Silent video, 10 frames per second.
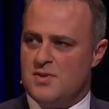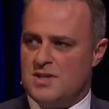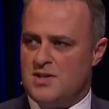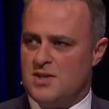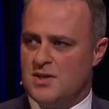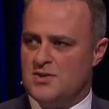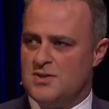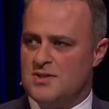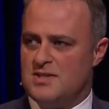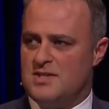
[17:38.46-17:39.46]
million
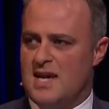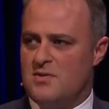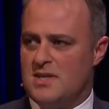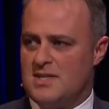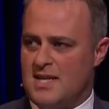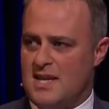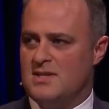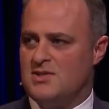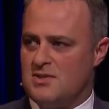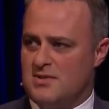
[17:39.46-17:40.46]
doses. It's now in the
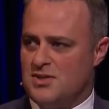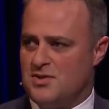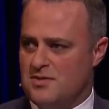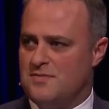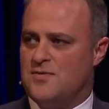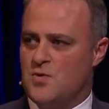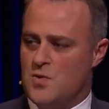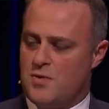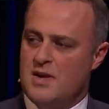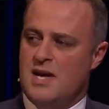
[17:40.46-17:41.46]
tens to issue the
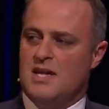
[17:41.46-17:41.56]
fourth.